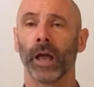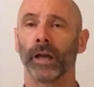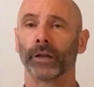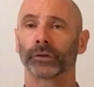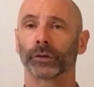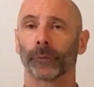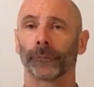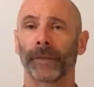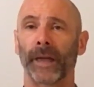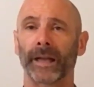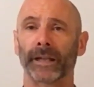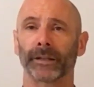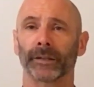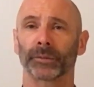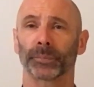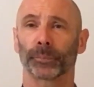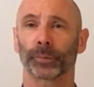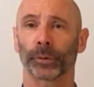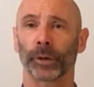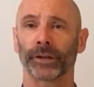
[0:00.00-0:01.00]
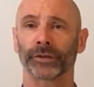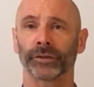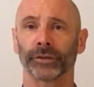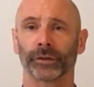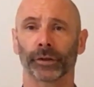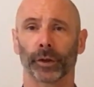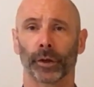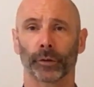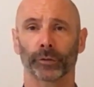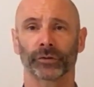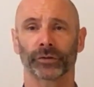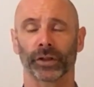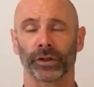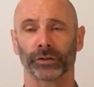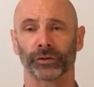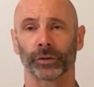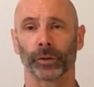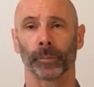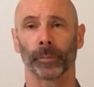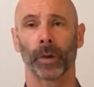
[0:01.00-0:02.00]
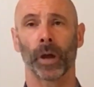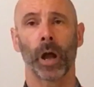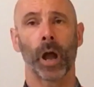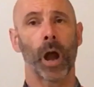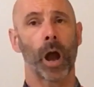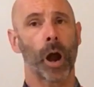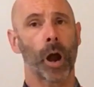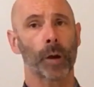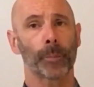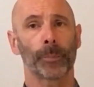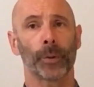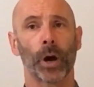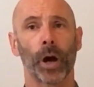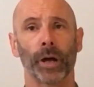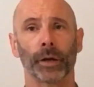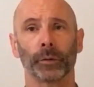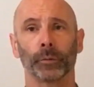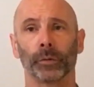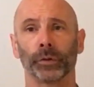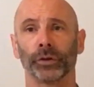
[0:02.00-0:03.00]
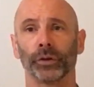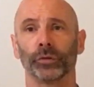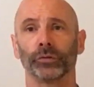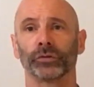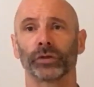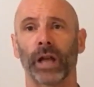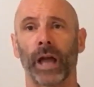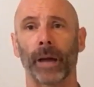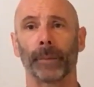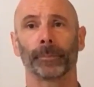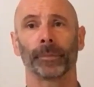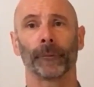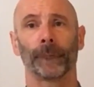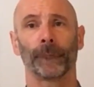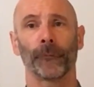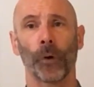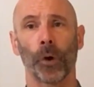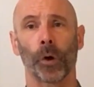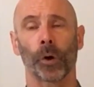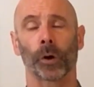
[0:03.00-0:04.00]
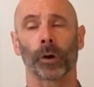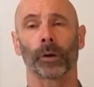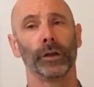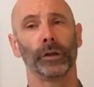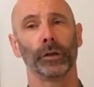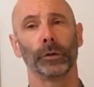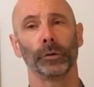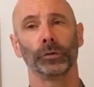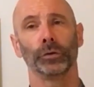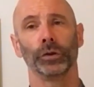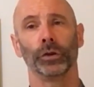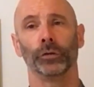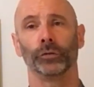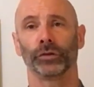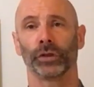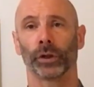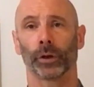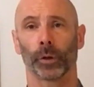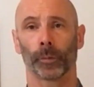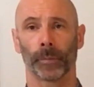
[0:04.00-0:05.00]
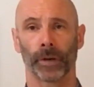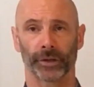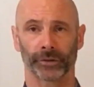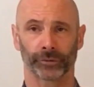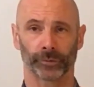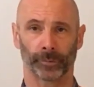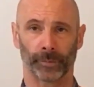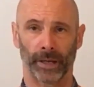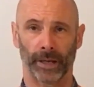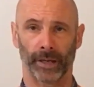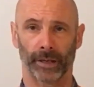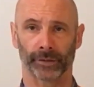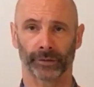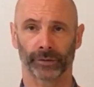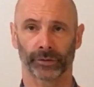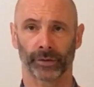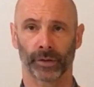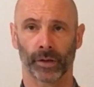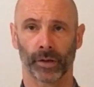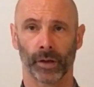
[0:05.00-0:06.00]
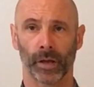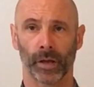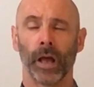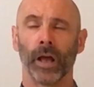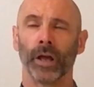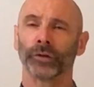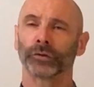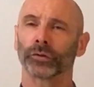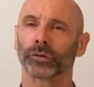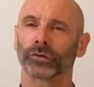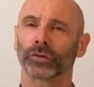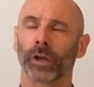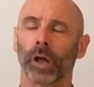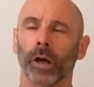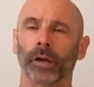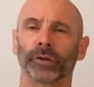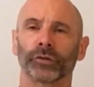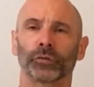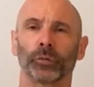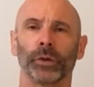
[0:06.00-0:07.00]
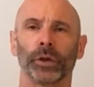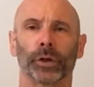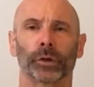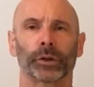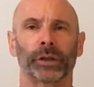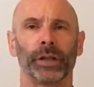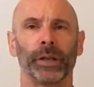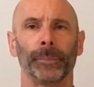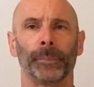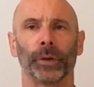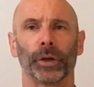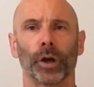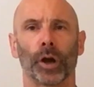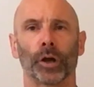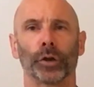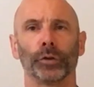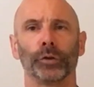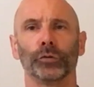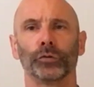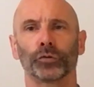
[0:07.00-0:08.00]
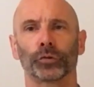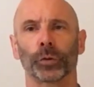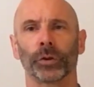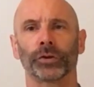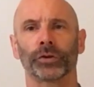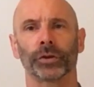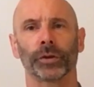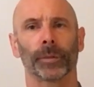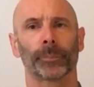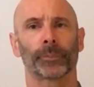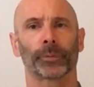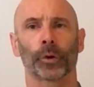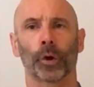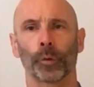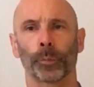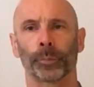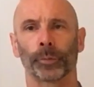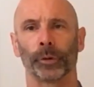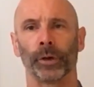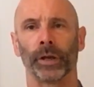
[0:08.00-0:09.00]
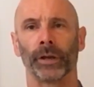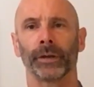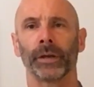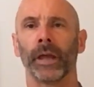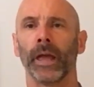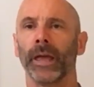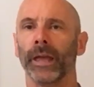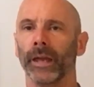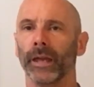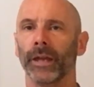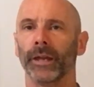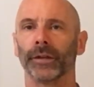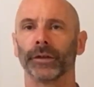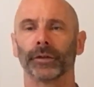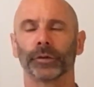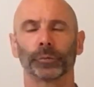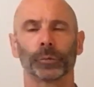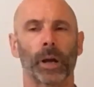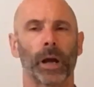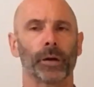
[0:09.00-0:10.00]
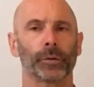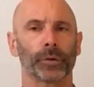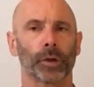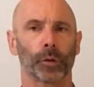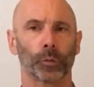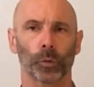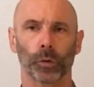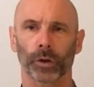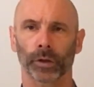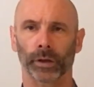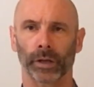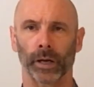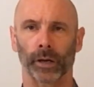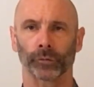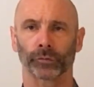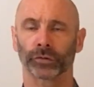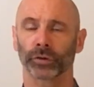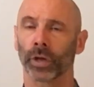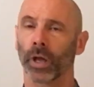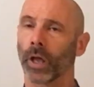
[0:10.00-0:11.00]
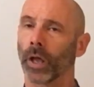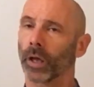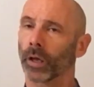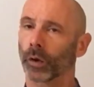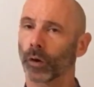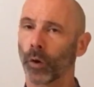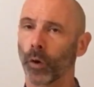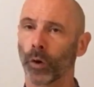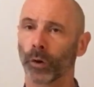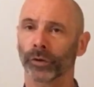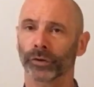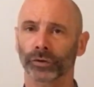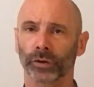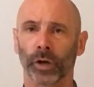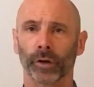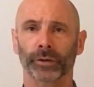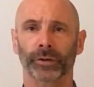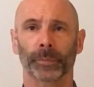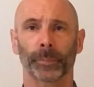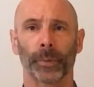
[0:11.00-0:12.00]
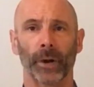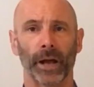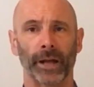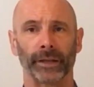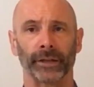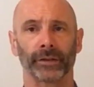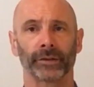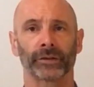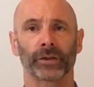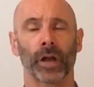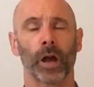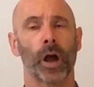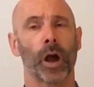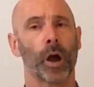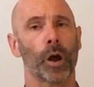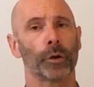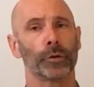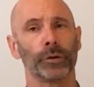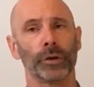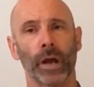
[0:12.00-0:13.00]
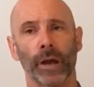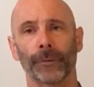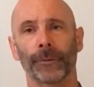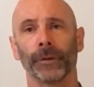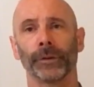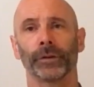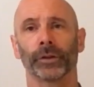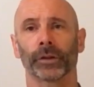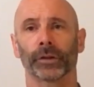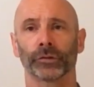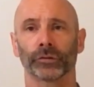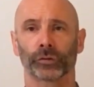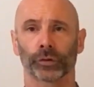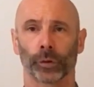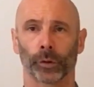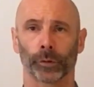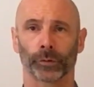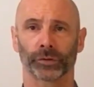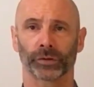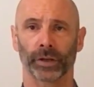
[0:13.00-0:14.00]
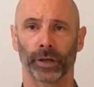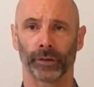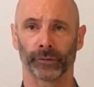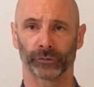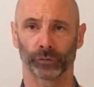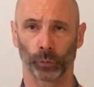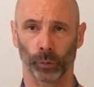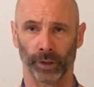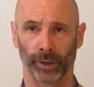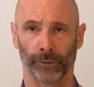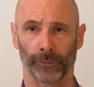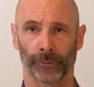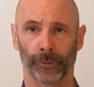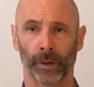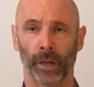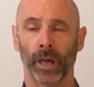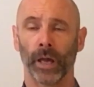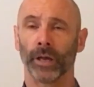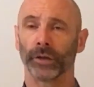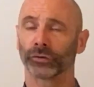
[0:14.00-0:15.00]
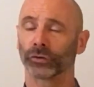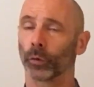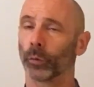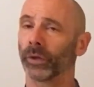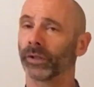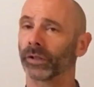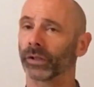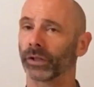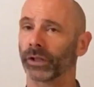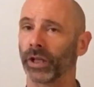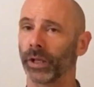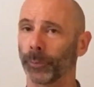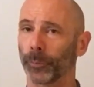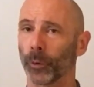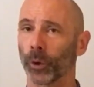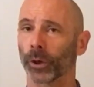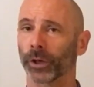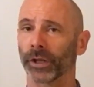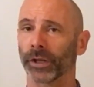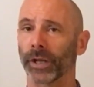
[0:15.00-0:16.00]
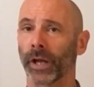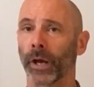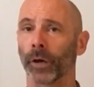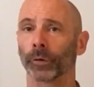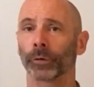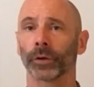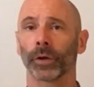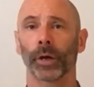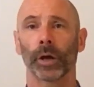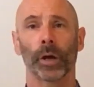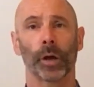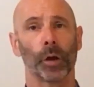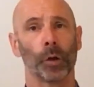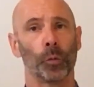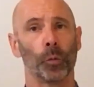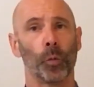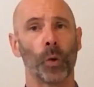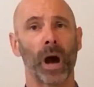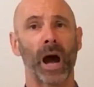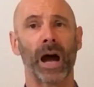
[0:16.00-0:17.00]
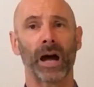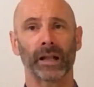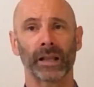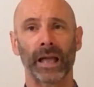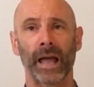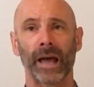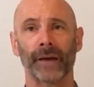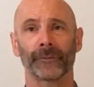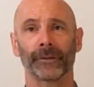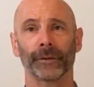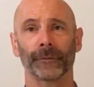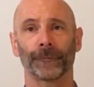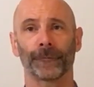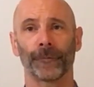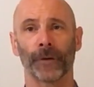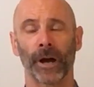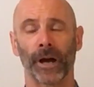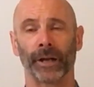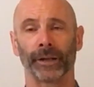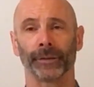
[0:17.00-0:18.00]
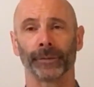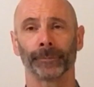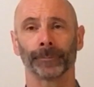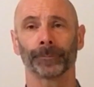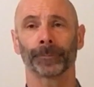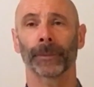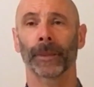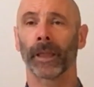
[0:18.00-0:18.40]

So if that is present in our system, our body will use that before using our muscle mass. So as long as we are keeping our nutrition appropriate in and around our workouts, cortisol spikes are nothing to concern ourselves with. So we can keep working out while having fun.